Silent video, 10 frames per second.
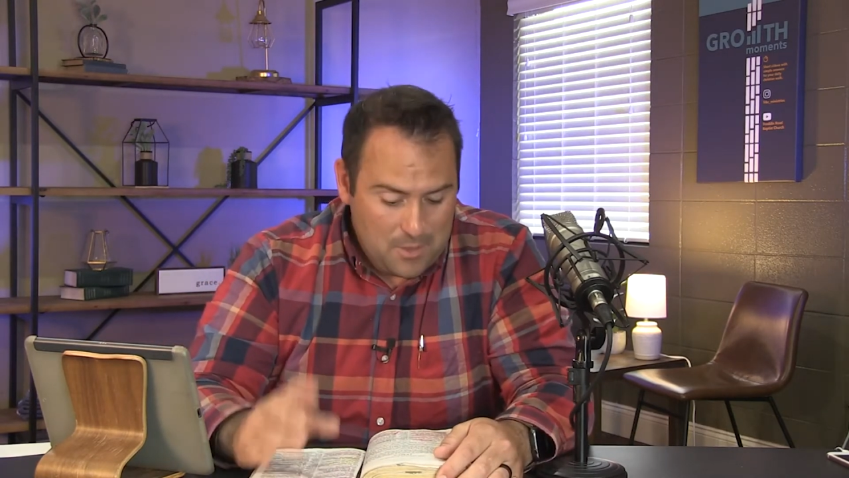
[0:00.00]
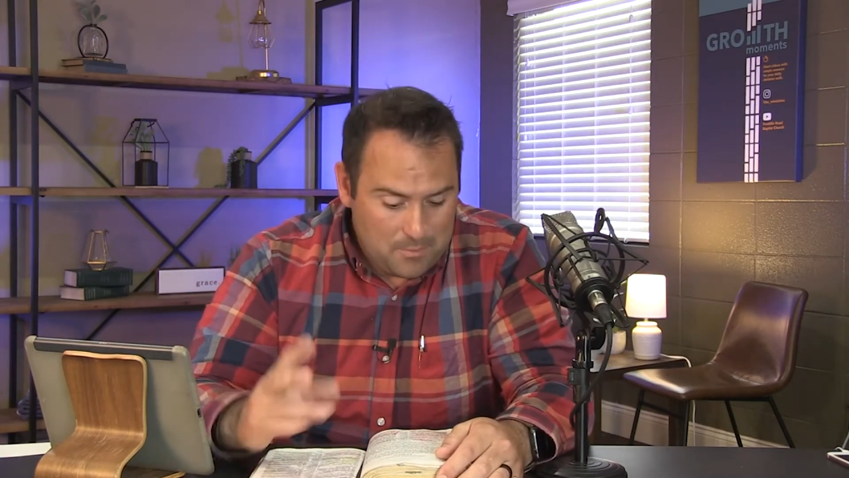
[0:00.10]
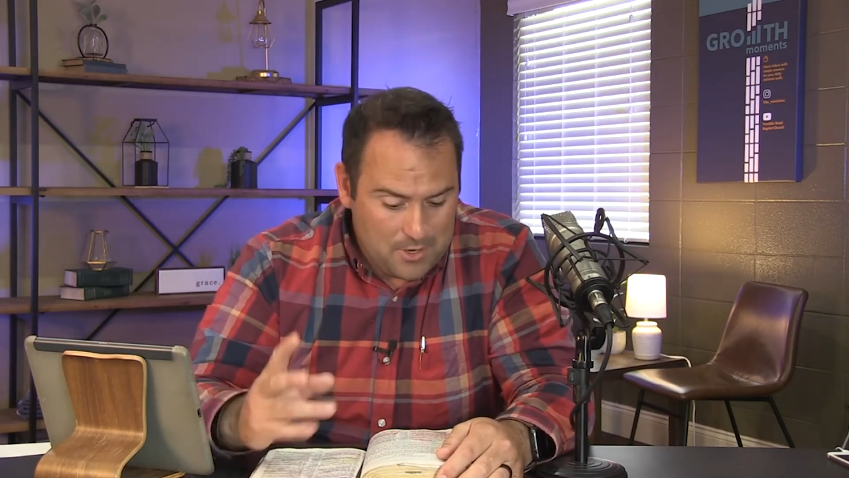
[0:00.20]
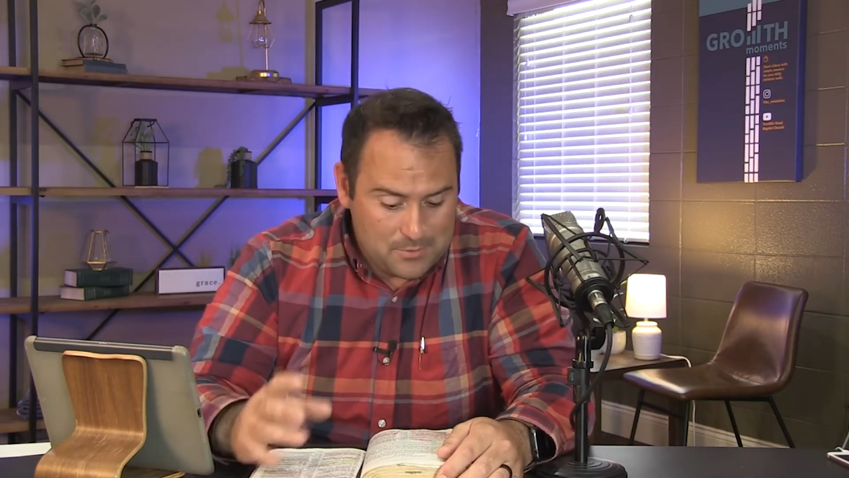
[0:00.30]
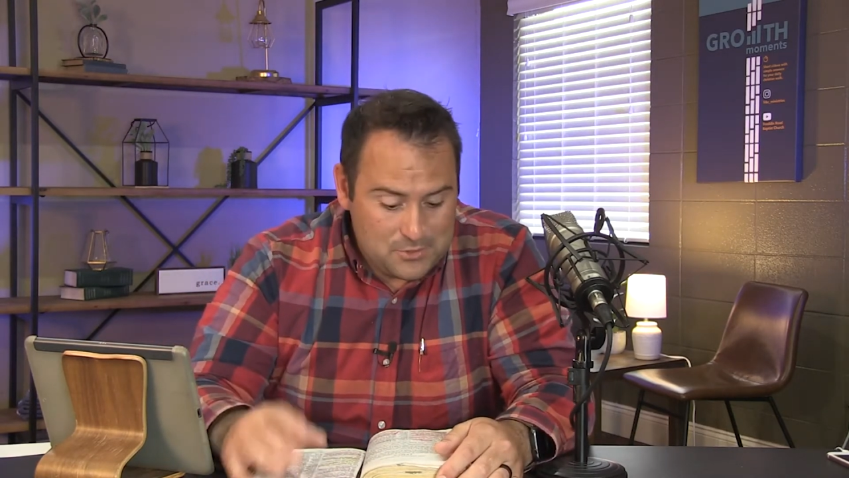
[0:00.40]

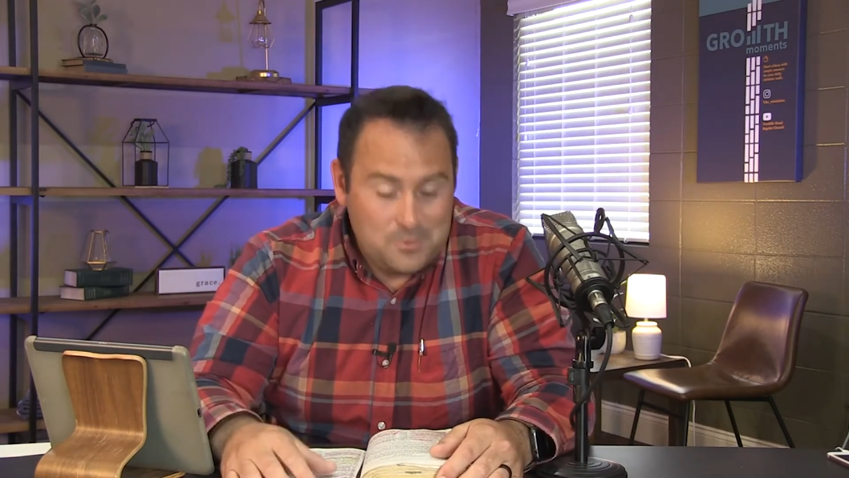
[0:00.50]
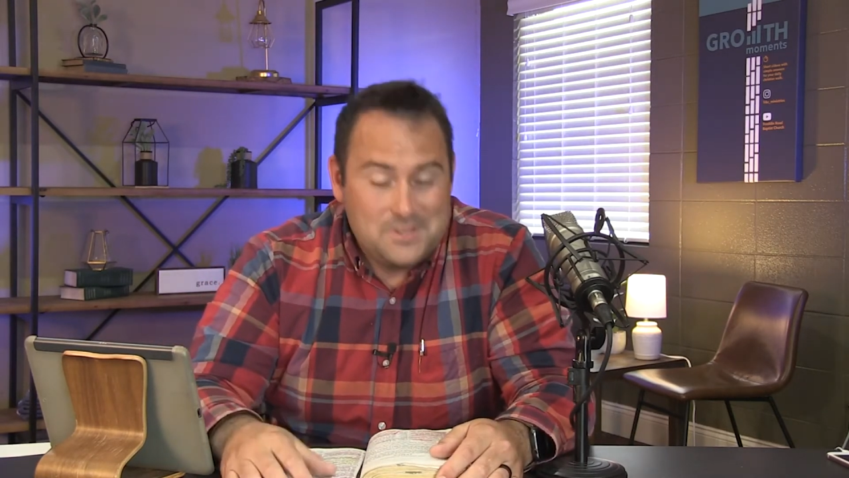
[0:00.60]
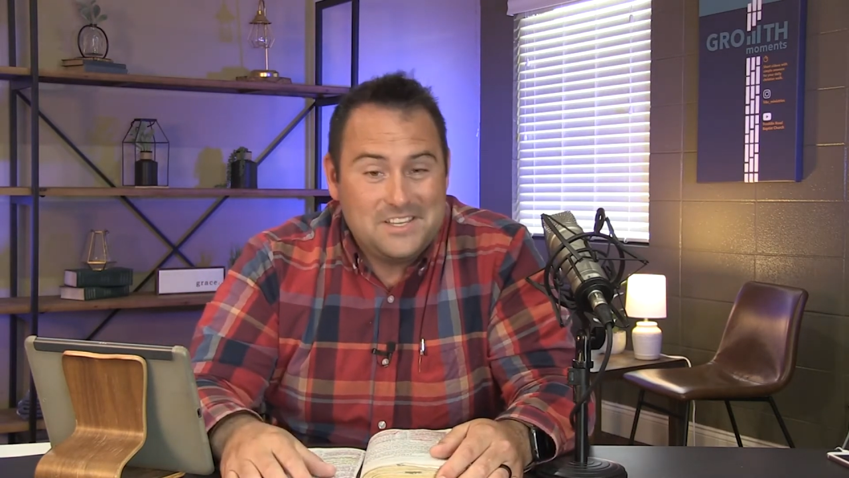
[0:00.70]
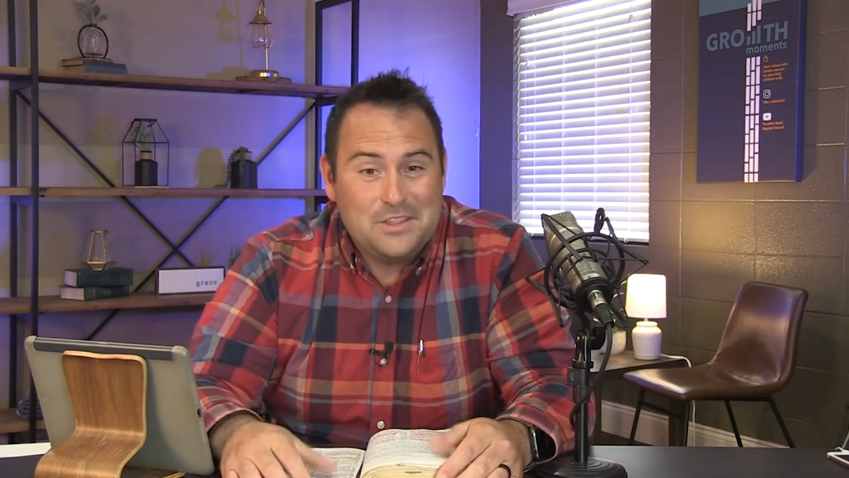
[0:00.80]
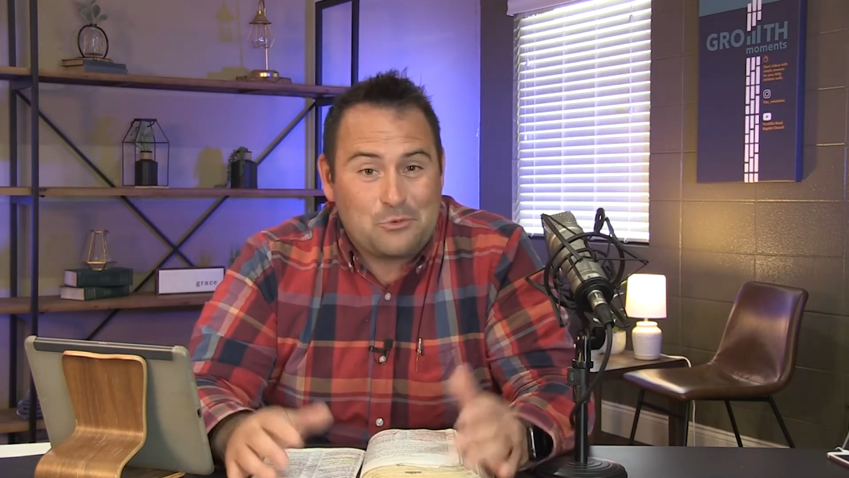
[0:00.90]
but number 2, we
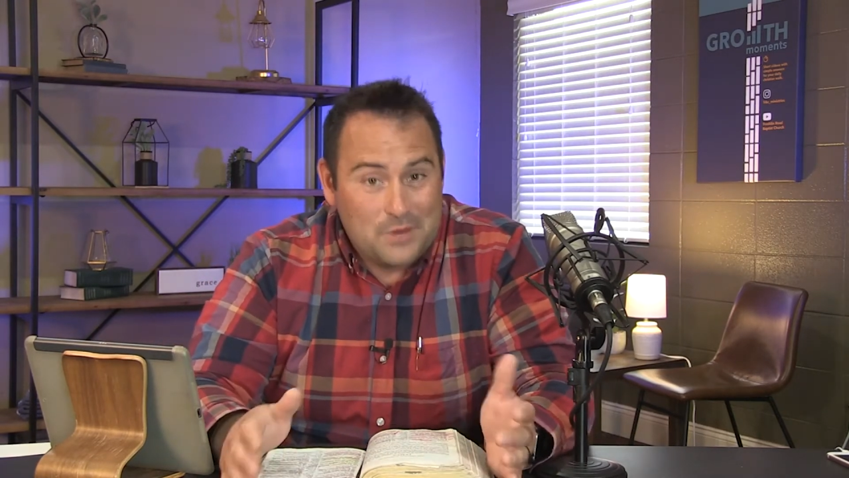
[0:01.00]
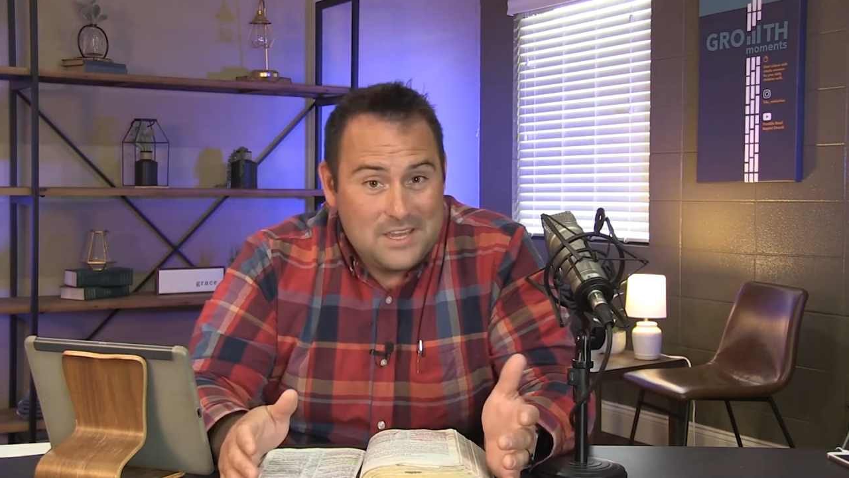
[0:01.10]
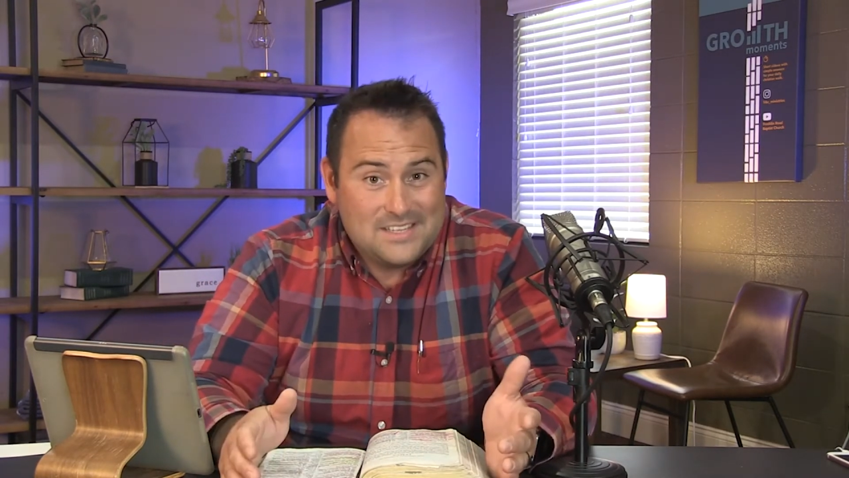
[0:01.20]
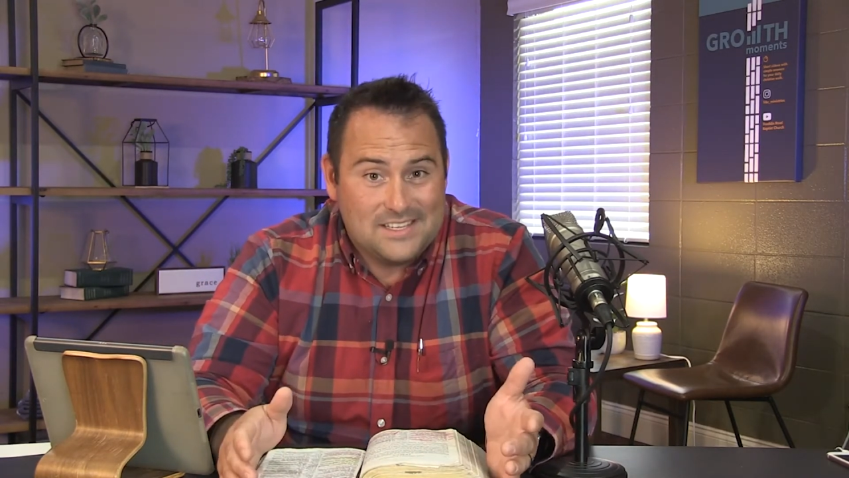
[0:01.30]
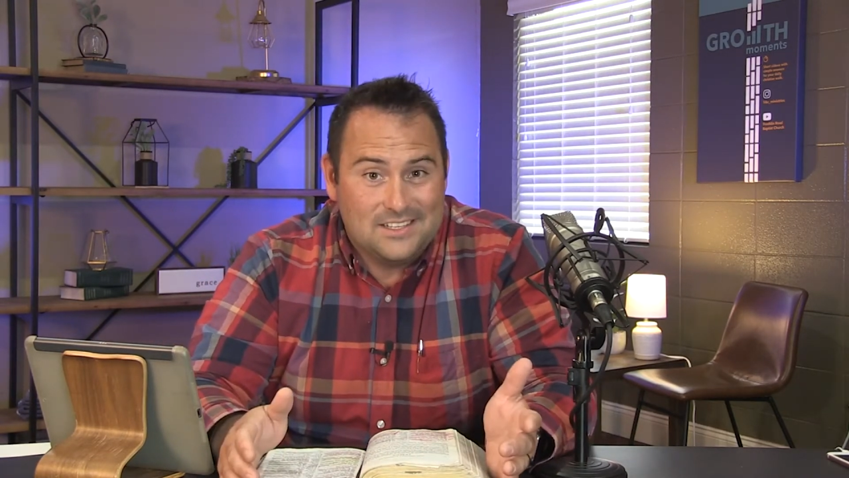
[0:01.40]
see the
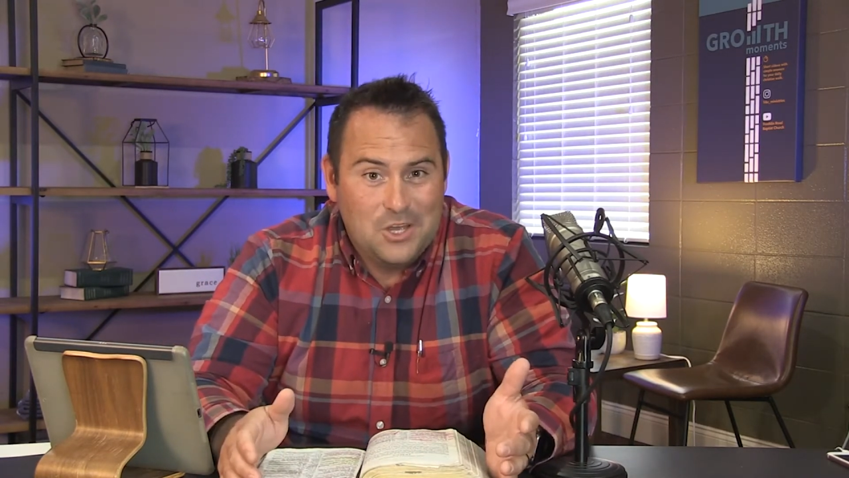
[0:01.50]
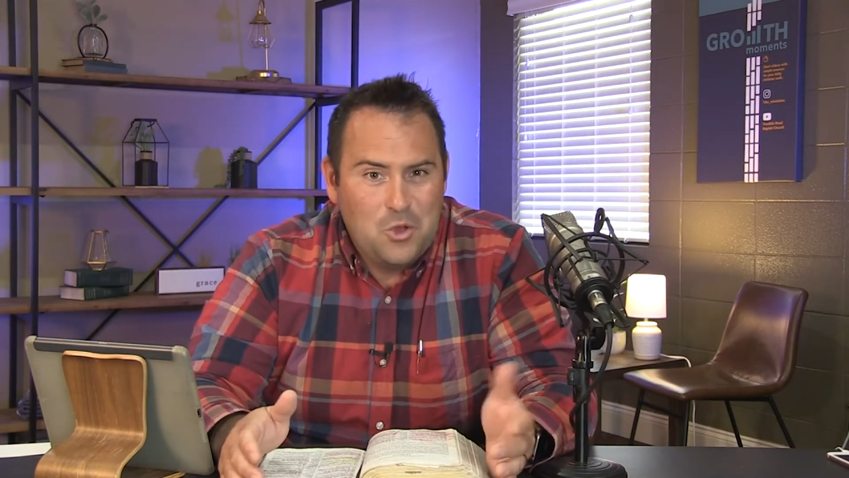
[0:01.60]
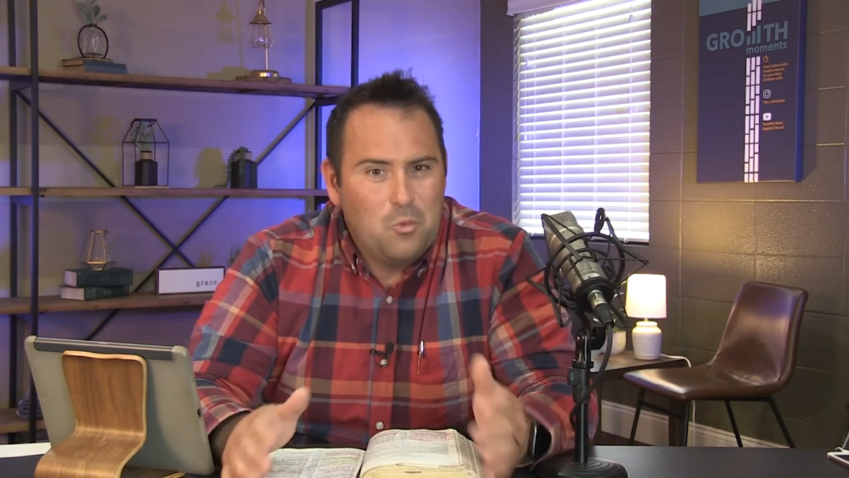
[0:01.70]
reason.